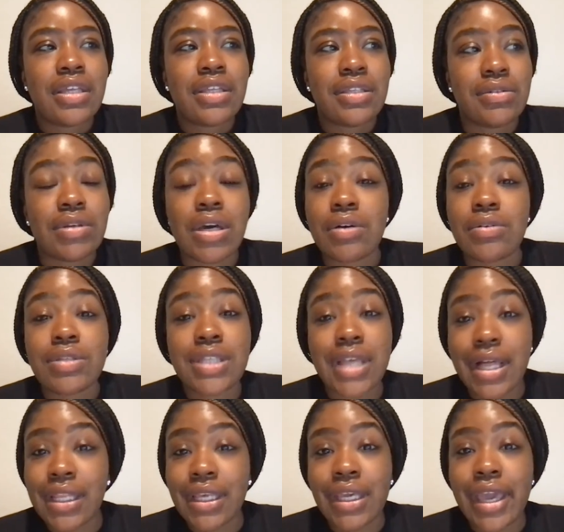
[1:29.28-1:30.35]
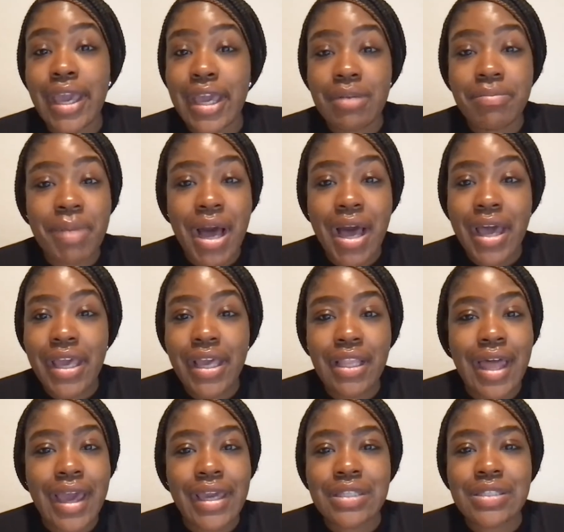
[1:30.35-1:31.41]
you know, selling and buying,
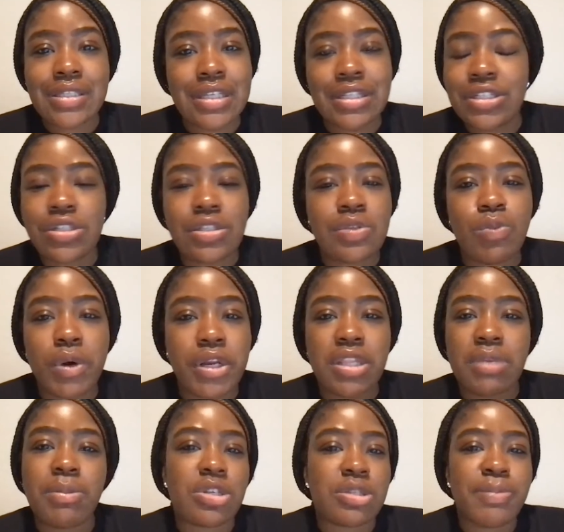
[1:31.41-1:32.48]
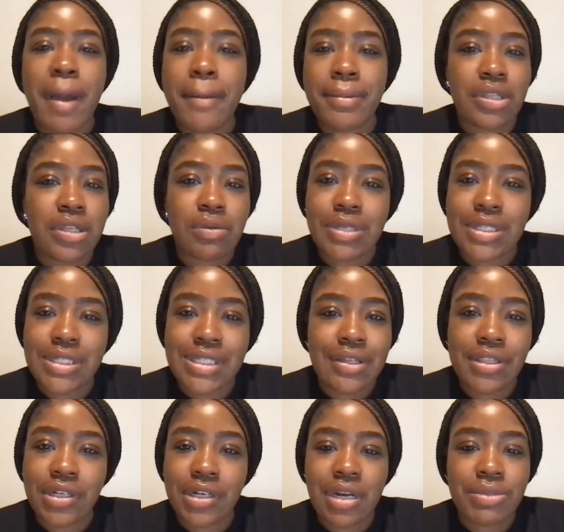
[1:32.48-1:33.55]
like it's, it's just one of the most popular ones out there.